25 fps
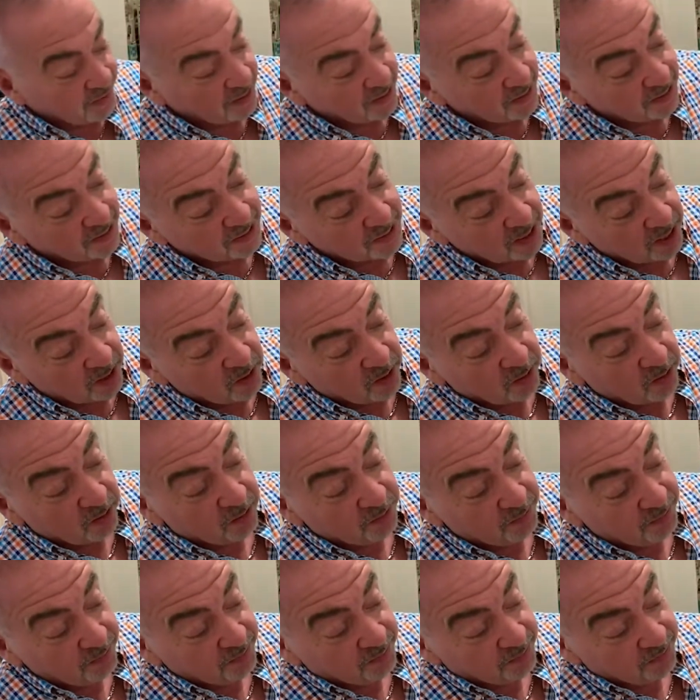So
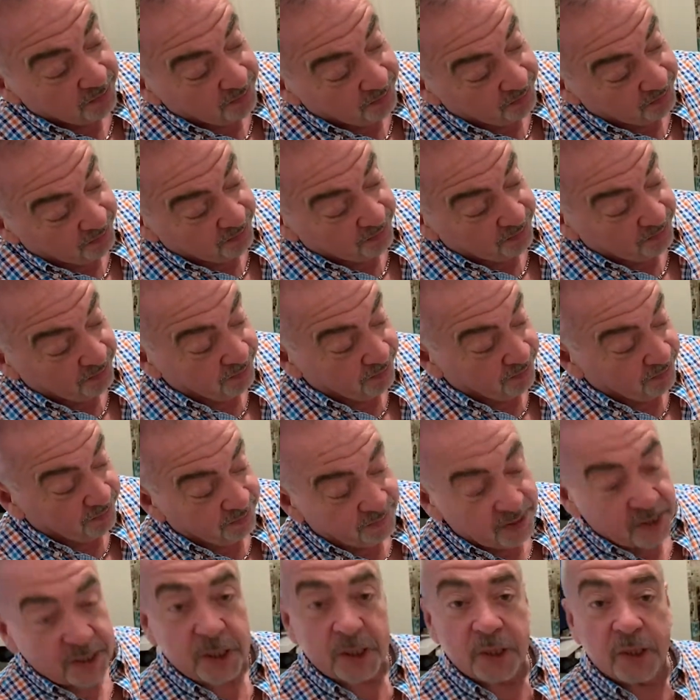
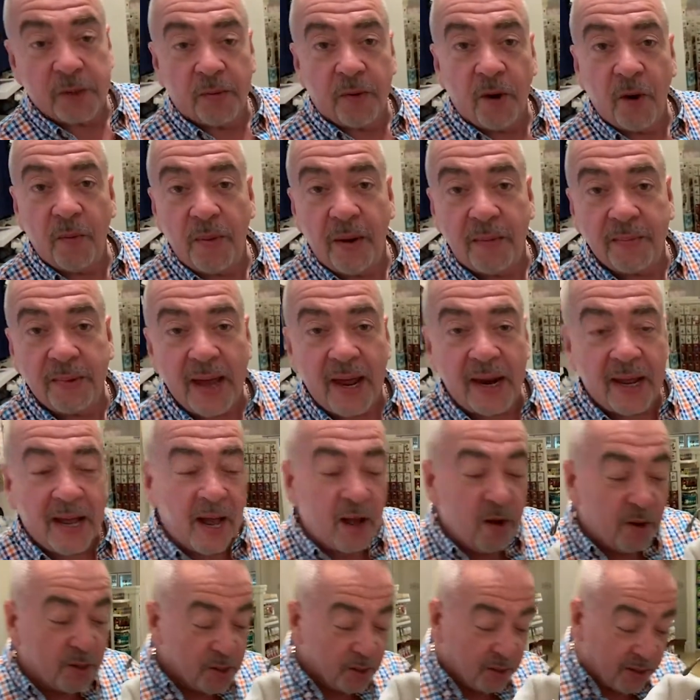this is the robe I'm getting. I
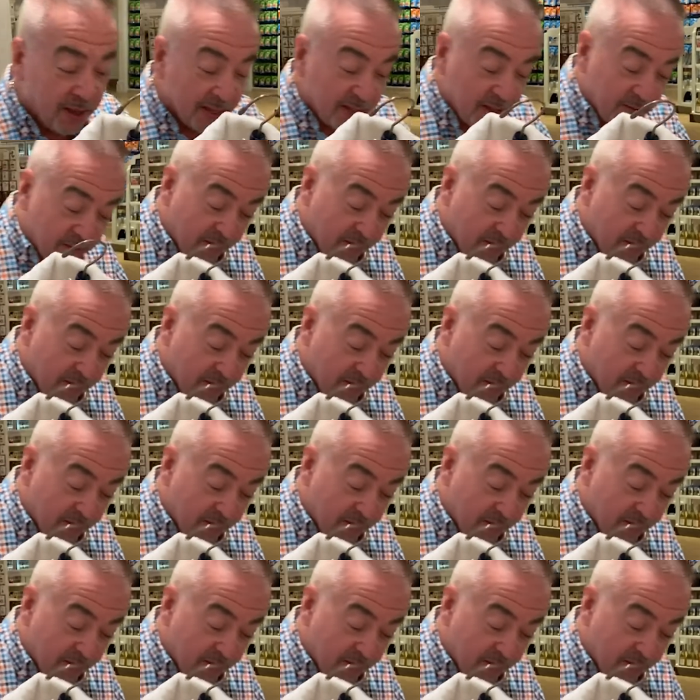also like the